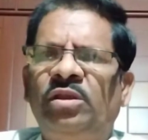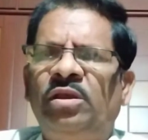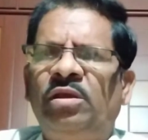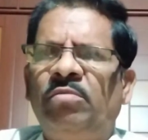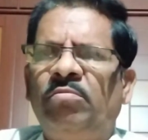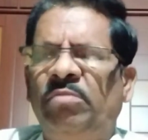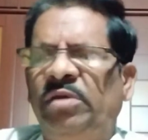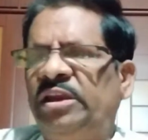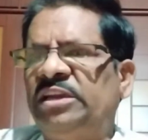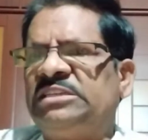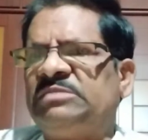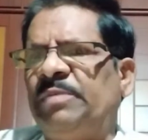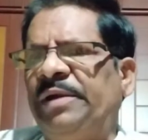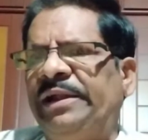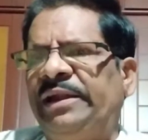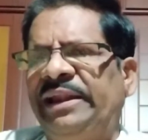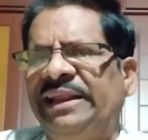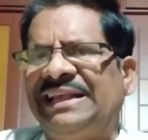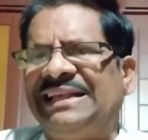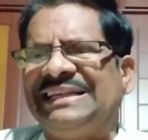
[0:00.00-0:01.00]
means by
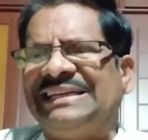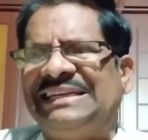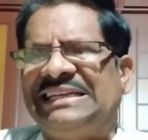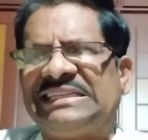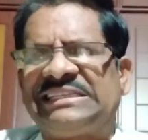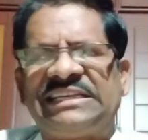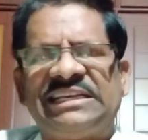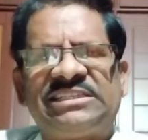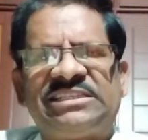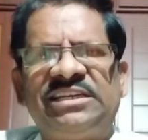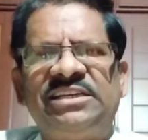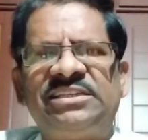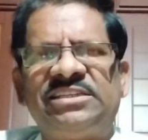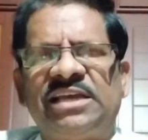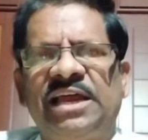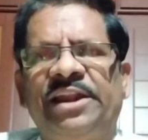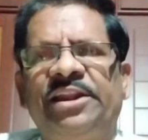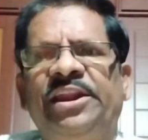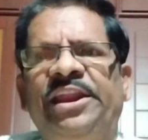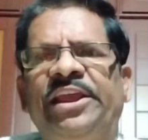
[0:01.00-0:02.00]
discussions
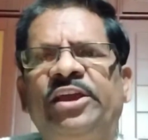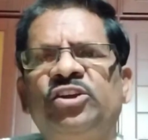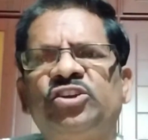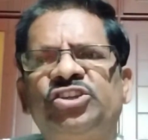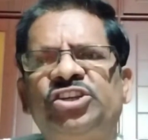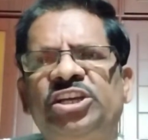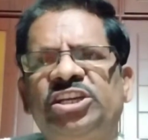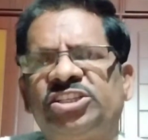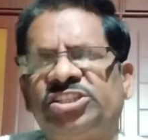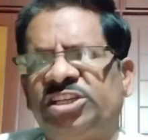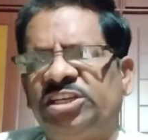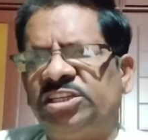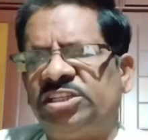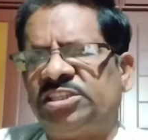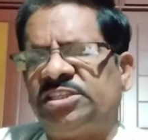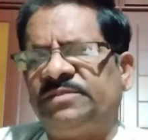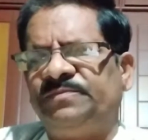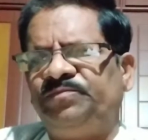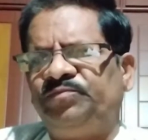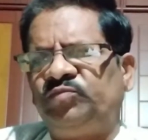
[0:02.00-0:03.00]
and
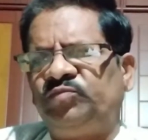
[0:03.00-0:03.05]
negotiations,